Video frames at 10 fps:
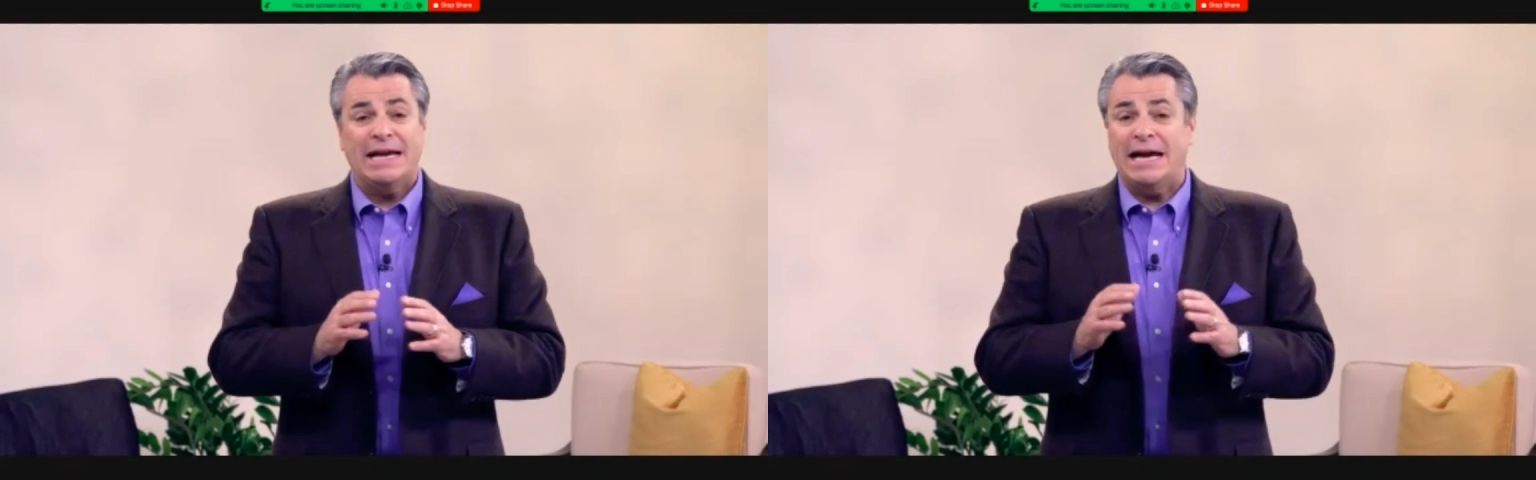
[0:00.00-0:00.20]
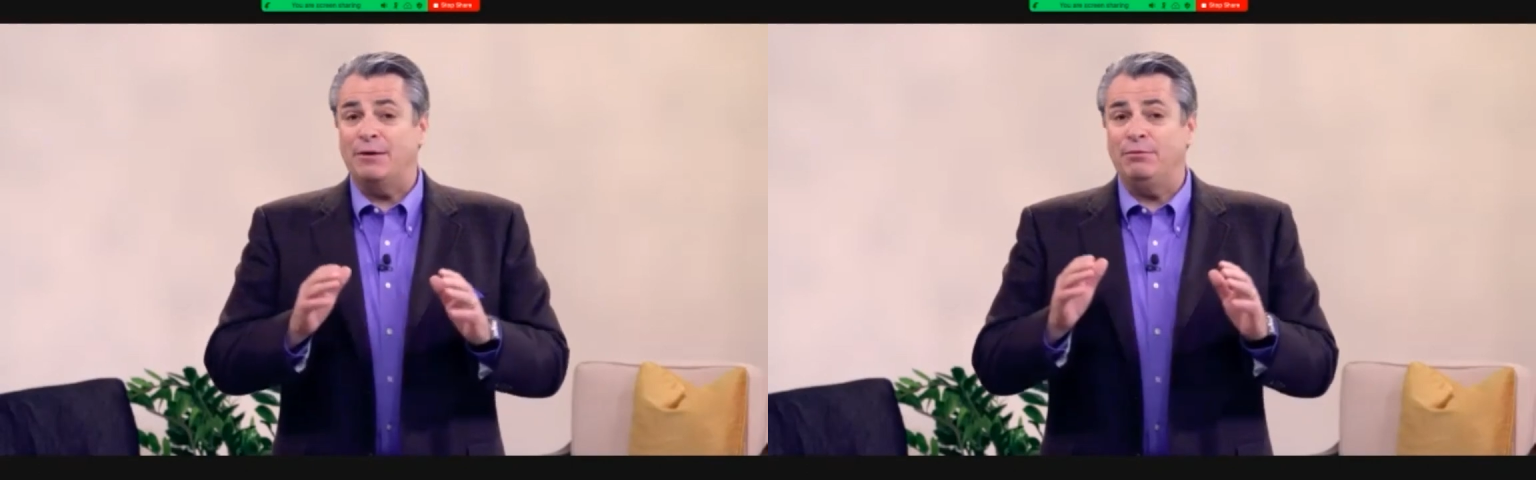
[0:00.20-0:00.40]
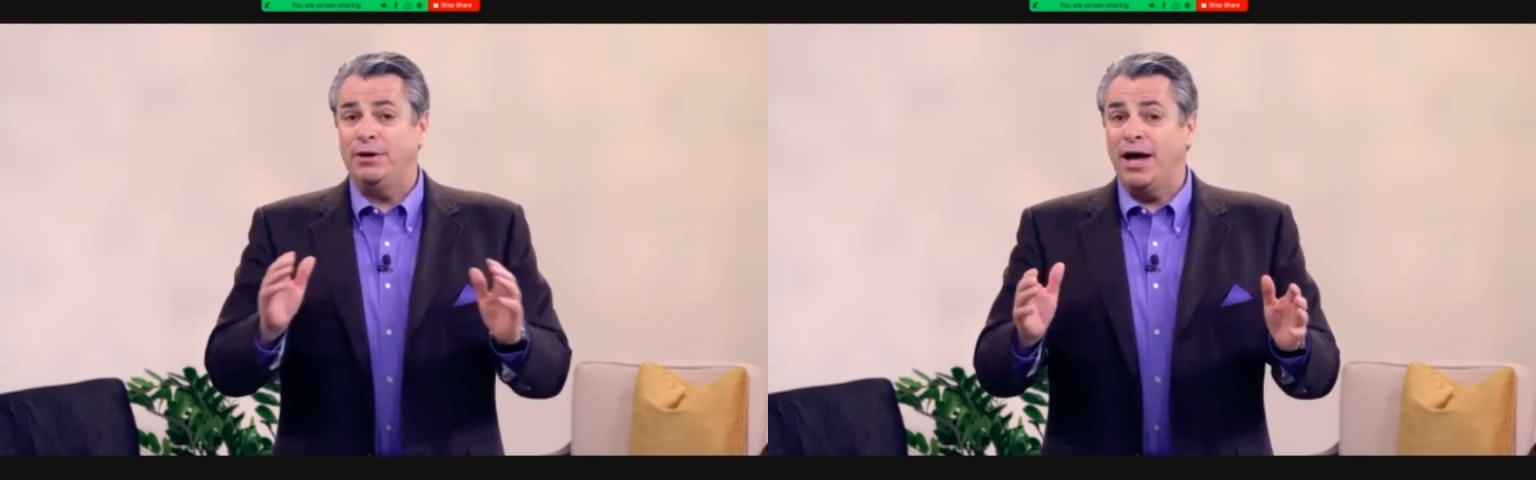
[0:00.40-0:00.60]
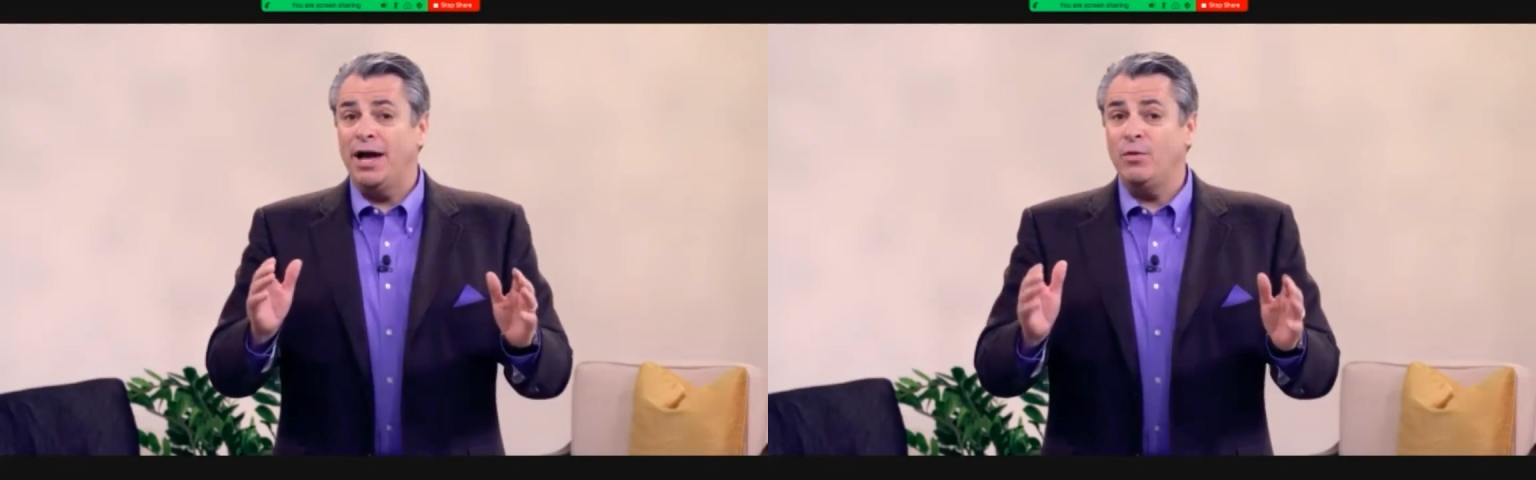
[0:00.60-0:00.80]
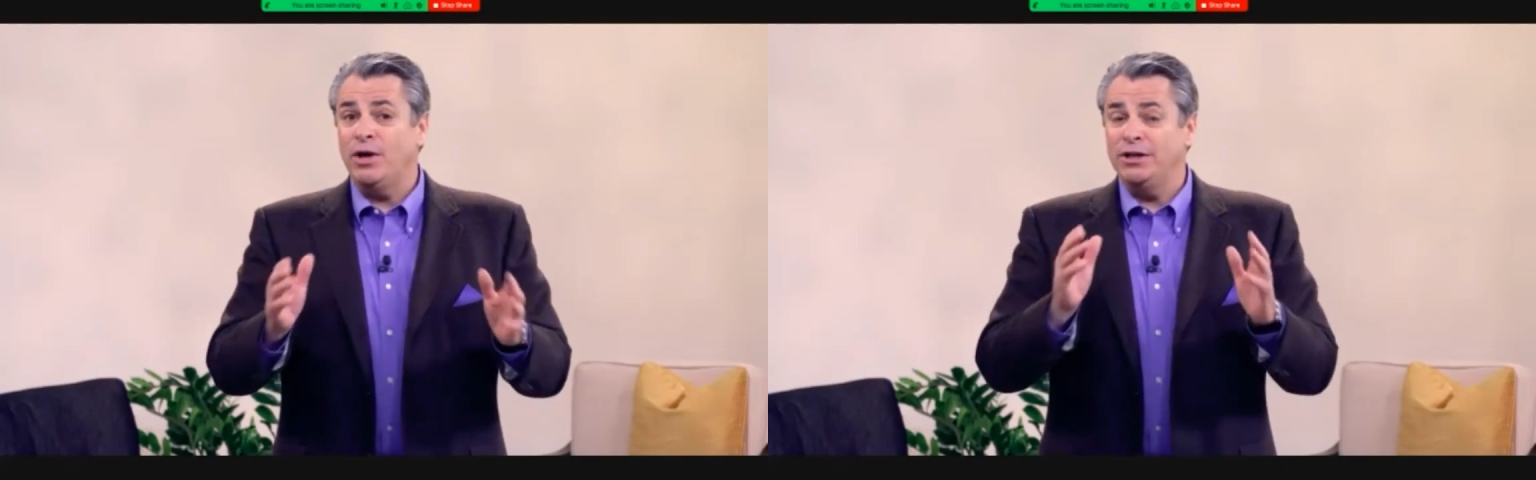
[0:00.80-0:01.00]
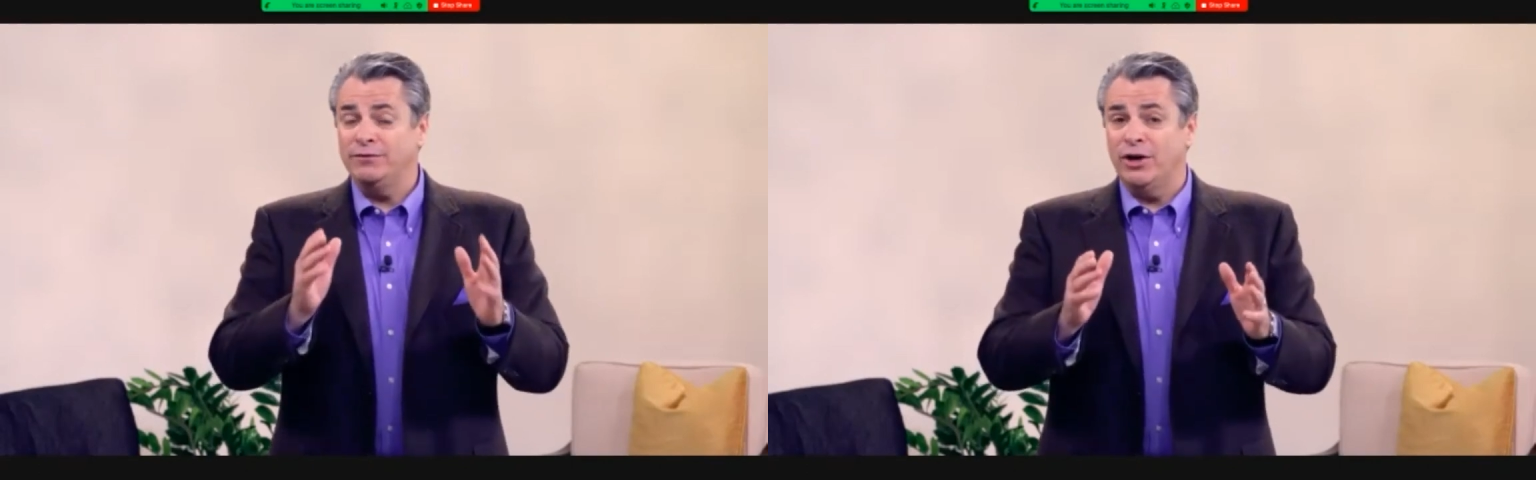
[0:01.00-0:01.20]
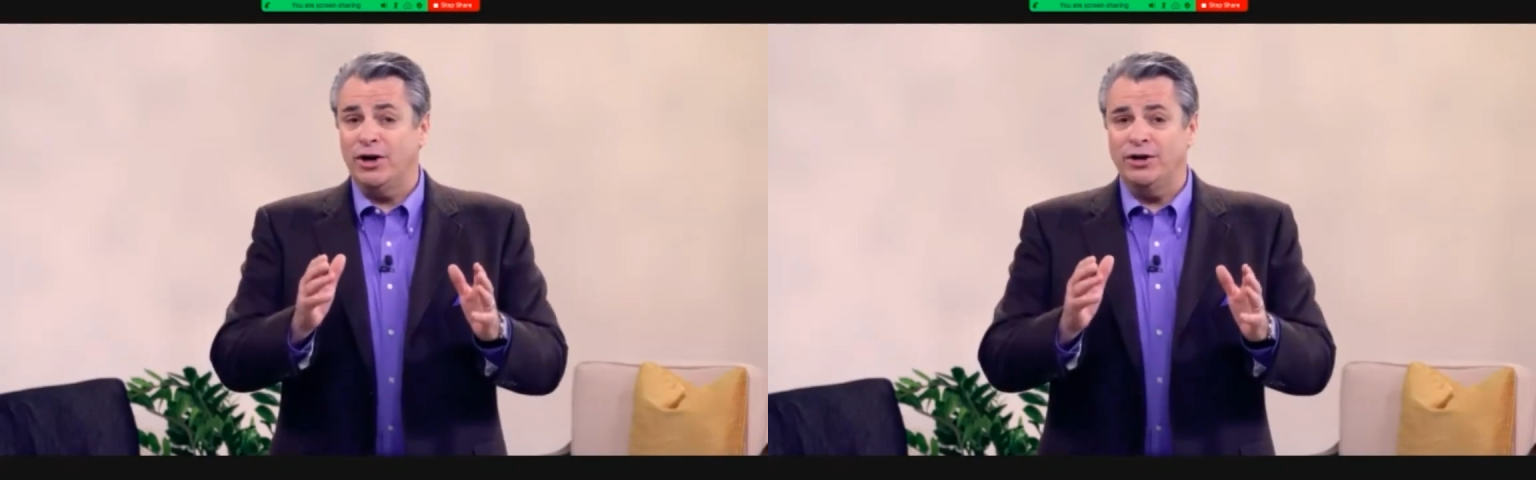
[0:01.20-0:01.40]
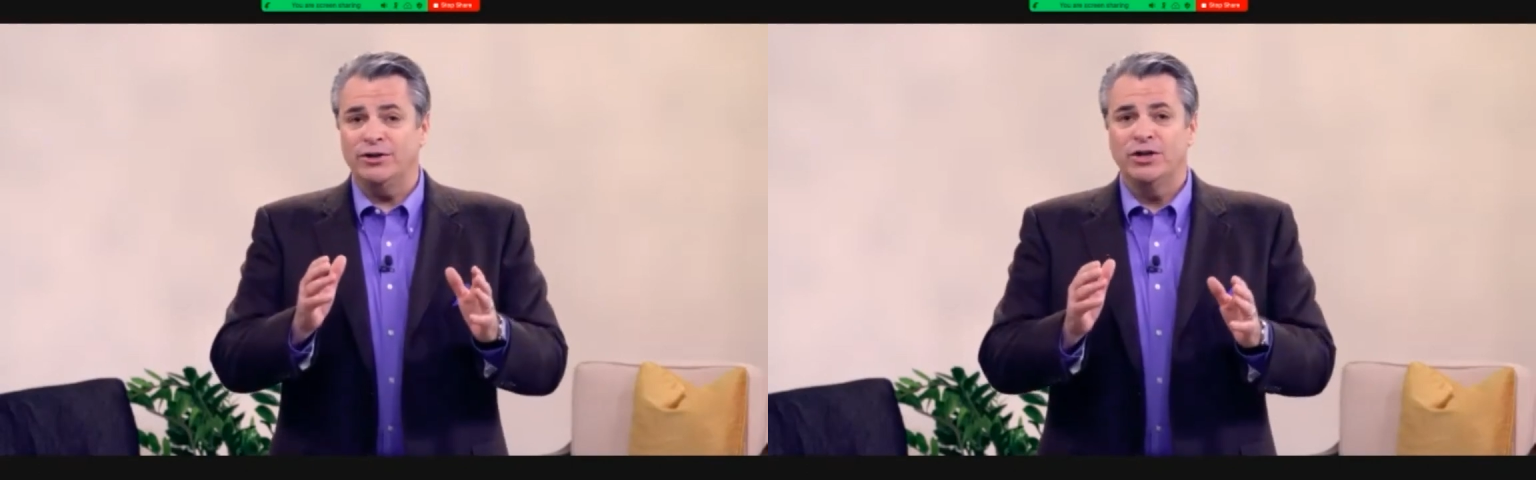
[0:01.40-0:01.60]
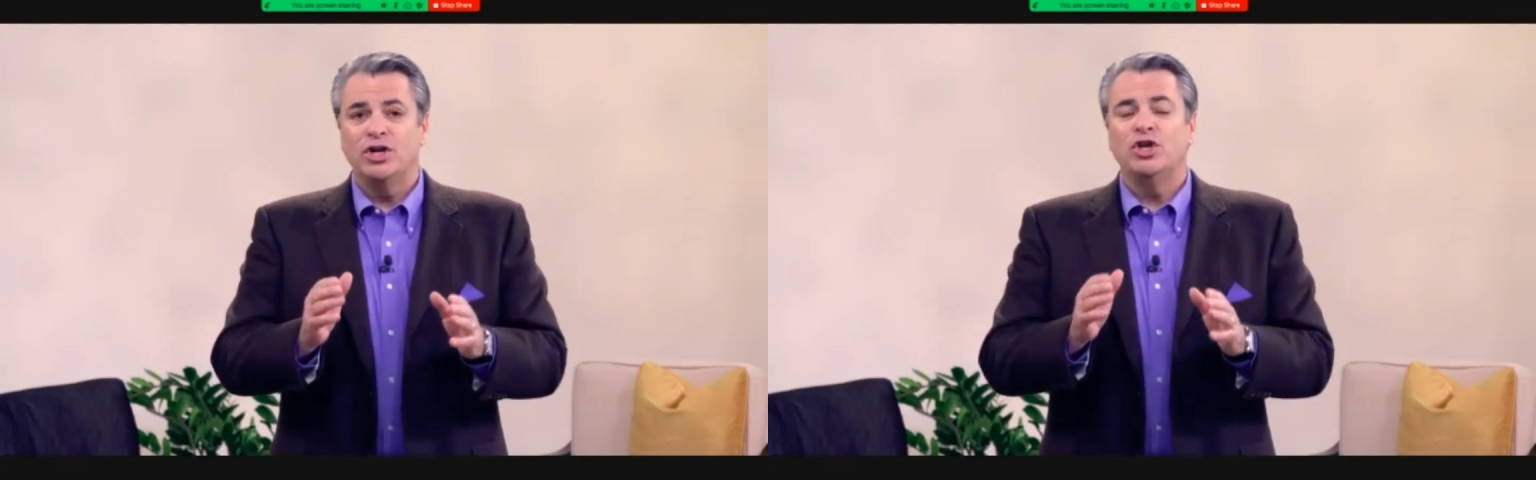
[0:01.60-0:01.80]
and apply what you've learned,